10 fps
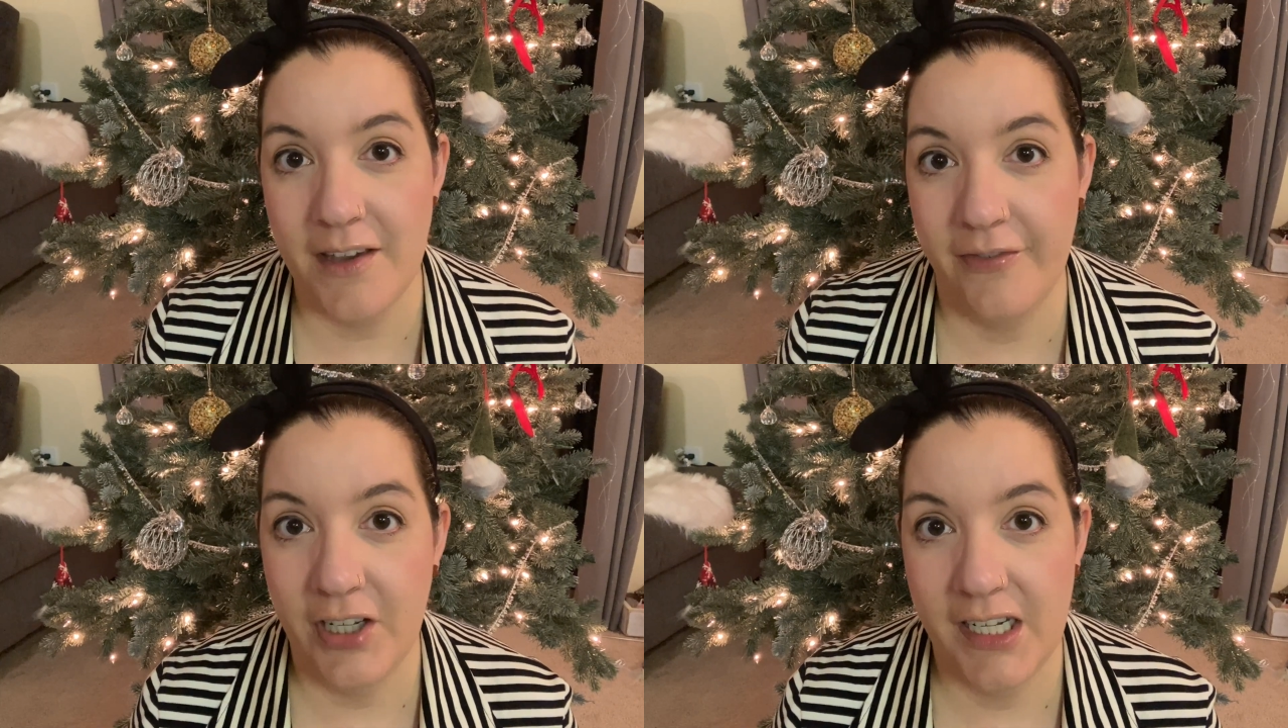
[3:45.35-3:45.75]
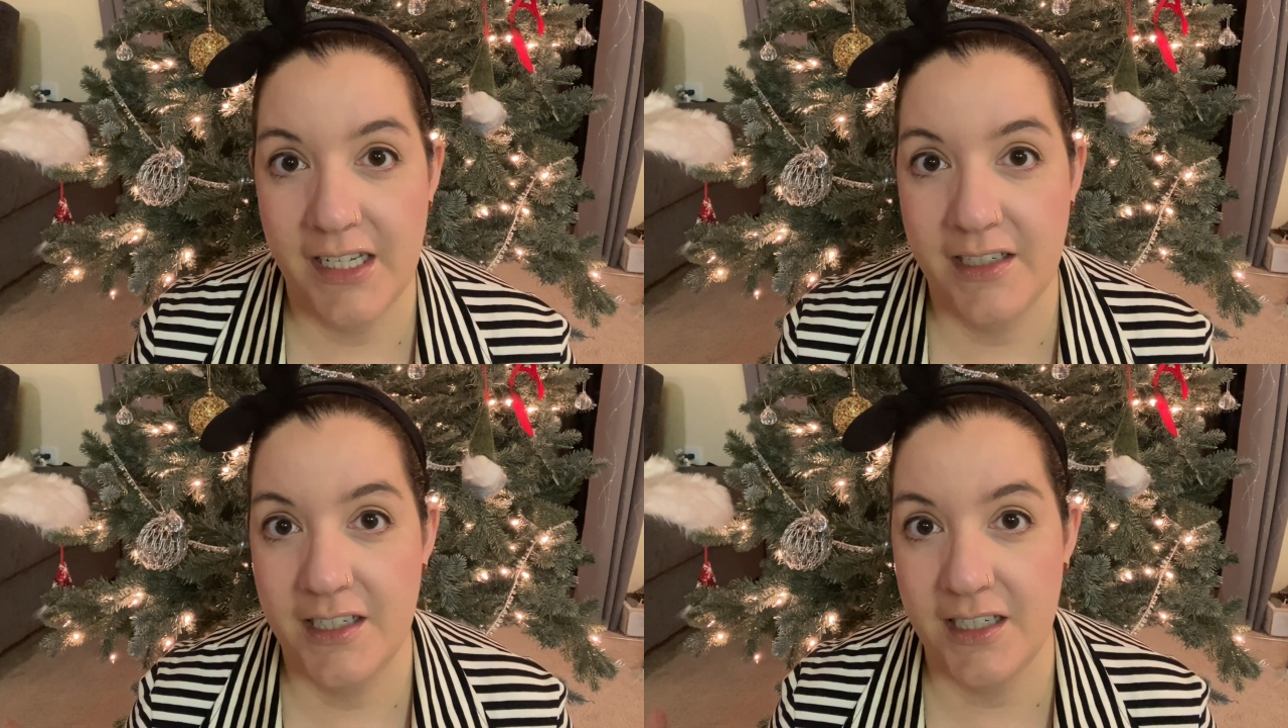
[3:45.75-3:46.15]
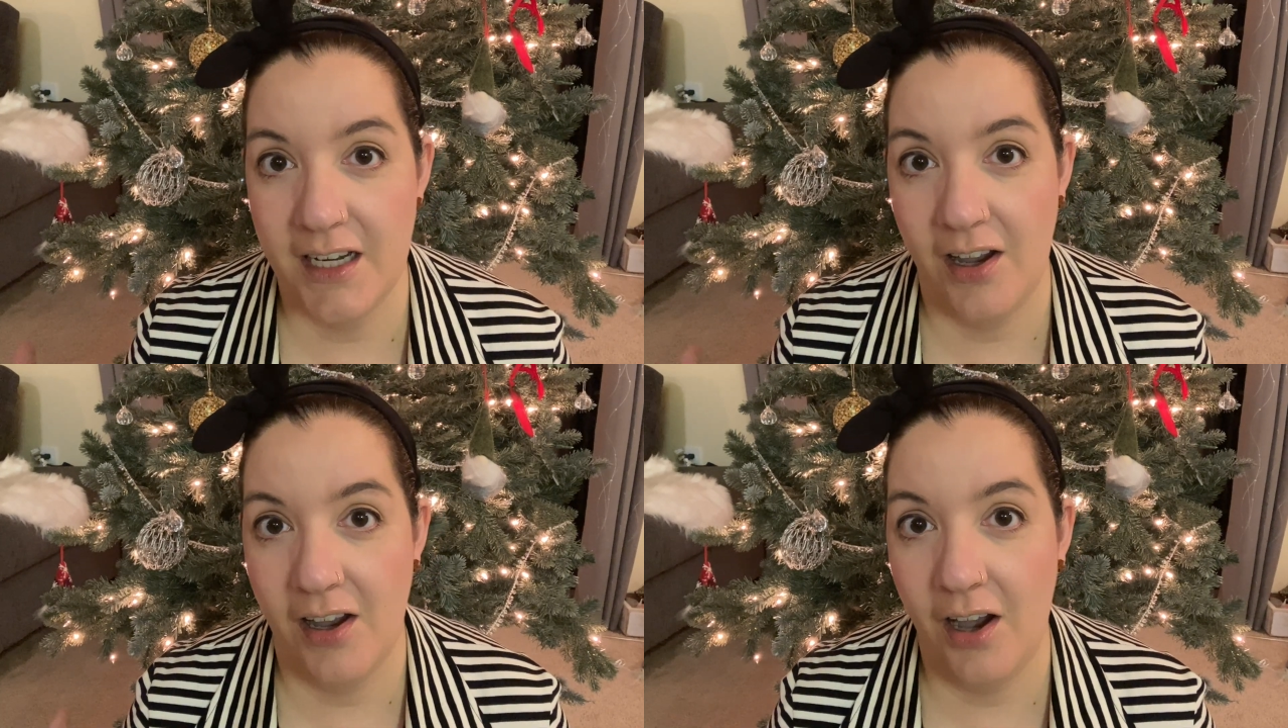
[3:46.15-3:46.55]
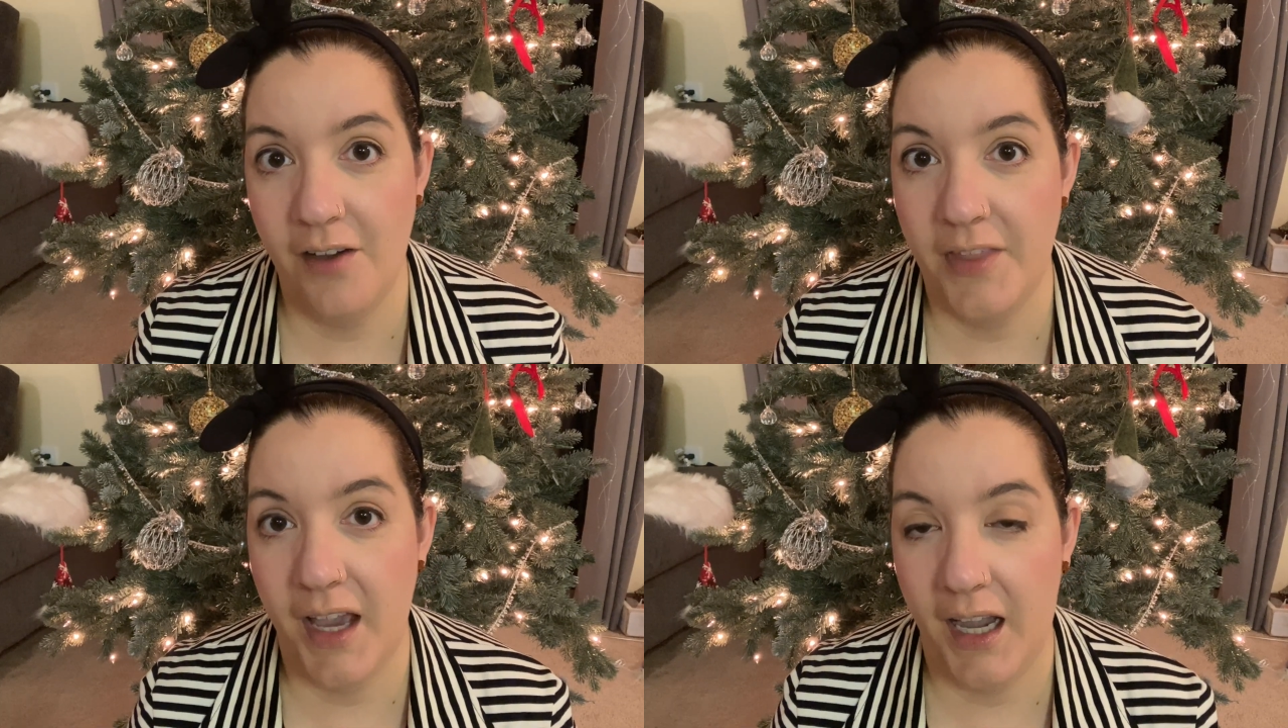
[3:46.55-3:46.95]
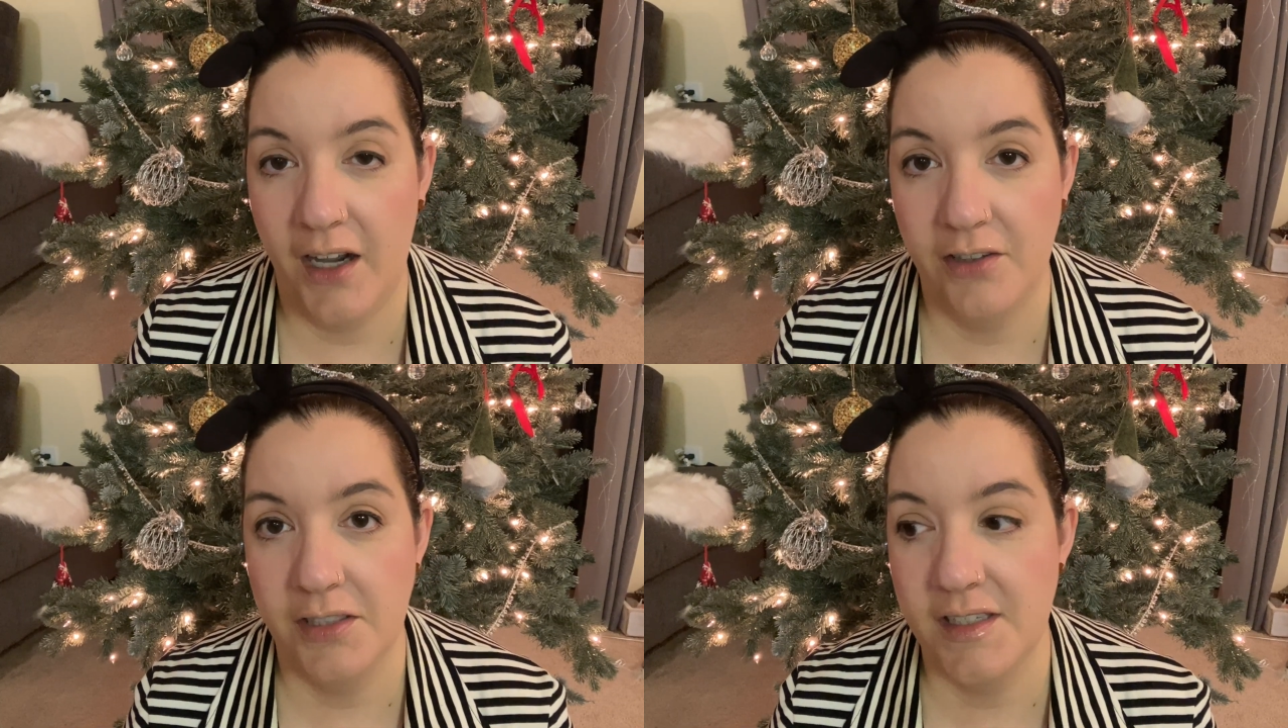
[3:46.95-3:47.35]
footage of the
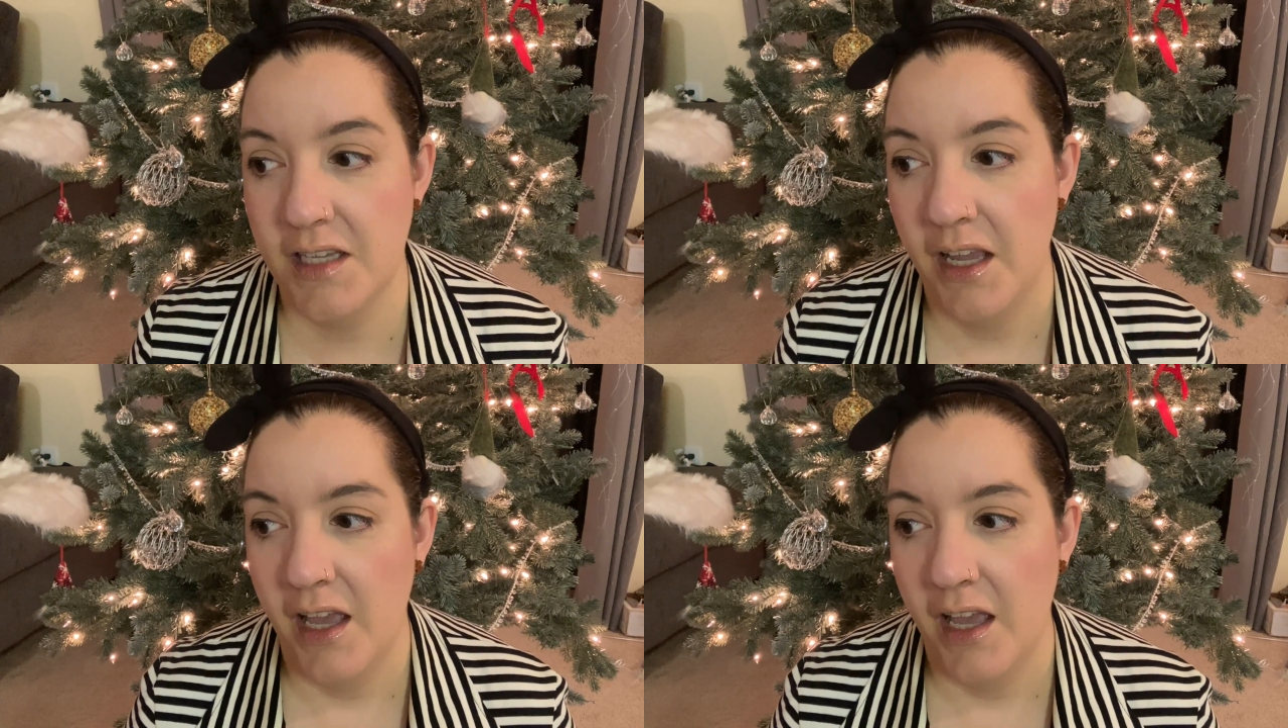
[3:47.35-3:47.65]
house